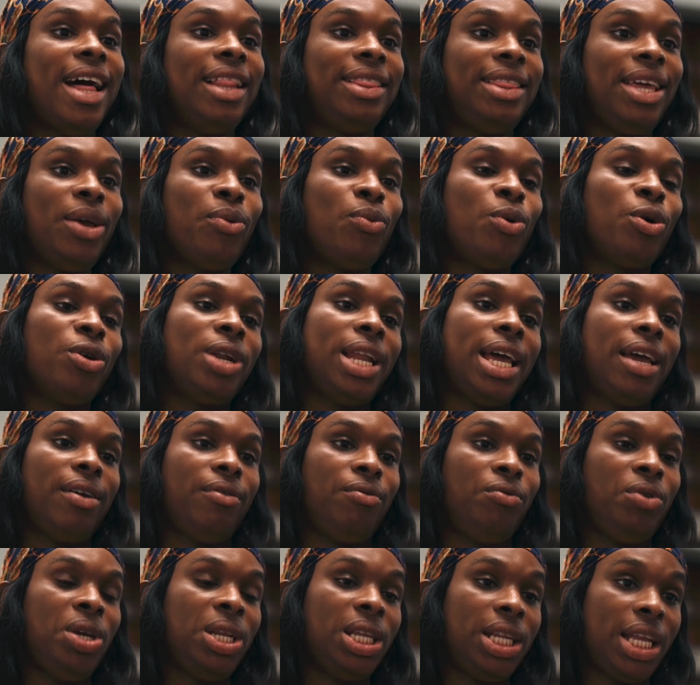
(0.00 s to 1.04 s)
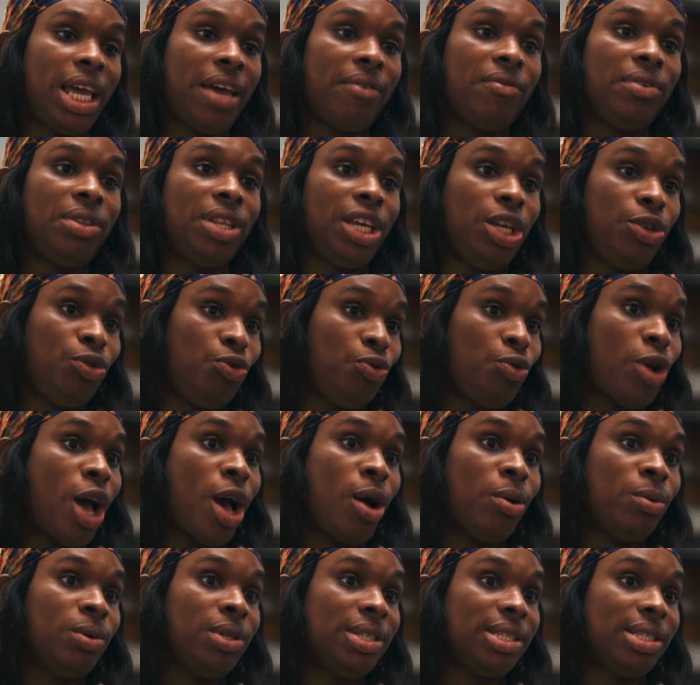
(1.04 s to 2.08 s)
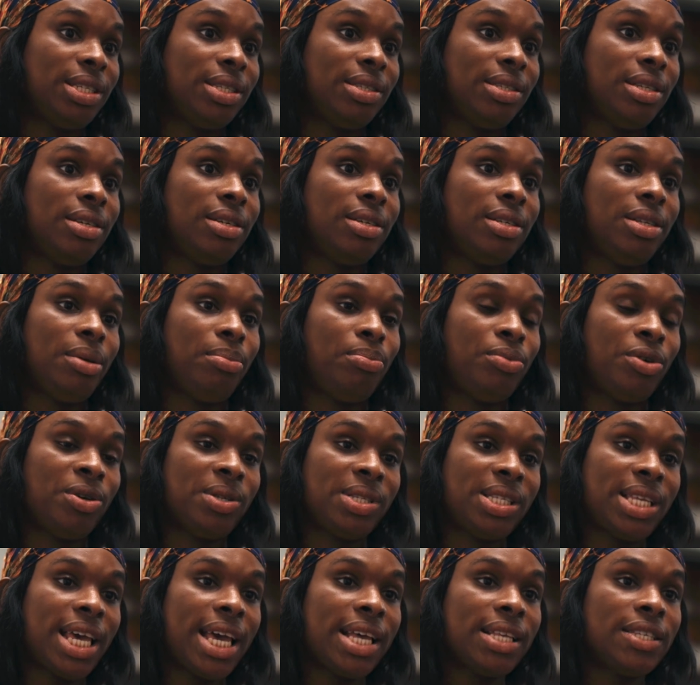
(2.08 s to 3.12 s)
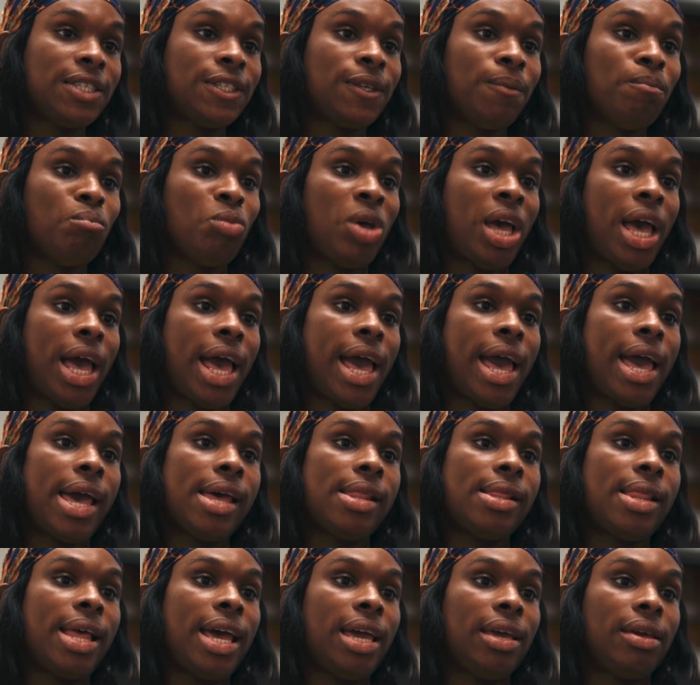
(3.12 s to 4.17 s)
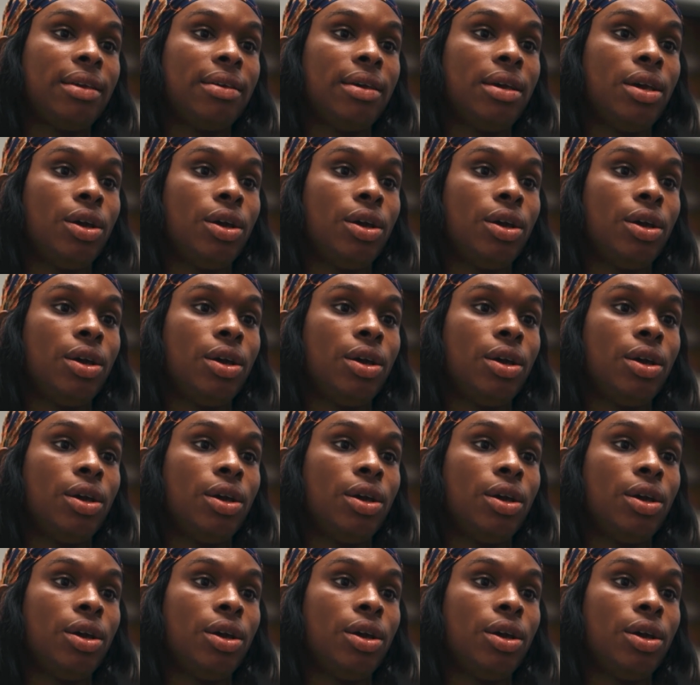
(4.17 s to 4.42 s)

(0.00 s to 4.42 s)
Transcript: They were like reading everything throughout the process, and like